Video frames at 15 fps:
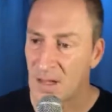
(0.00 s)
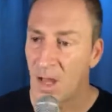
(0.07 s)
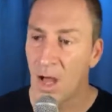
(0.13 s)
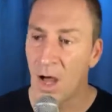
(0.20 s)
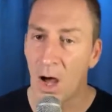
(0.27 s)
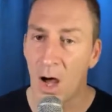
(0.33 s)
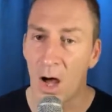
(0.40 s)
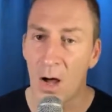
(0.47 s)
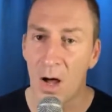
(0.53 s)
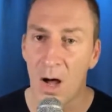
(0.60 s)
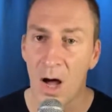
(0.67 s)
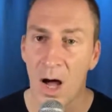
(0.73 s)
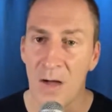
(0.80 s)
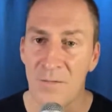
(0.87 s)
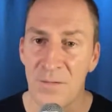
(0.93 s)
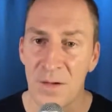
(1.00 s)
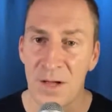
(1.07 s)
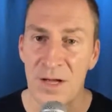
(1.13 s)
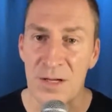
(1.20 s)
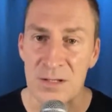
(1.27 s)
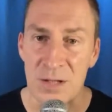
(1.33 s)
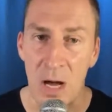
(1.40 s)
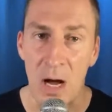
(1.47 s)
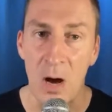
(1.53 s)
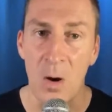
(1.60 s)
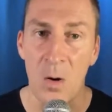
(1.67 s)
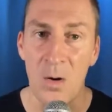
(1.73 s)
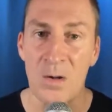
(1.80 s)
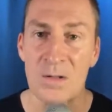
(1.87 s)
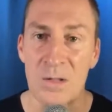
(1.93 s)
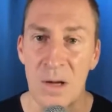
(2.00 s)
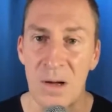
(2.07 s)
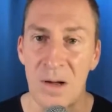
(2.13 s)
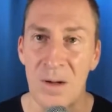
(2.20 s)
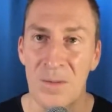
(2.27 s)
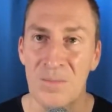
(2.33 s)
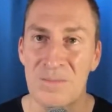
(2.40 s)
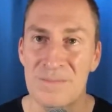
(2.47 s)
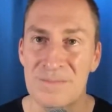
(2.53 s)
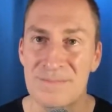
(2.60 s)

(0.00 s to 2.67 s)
I feel like it's our time.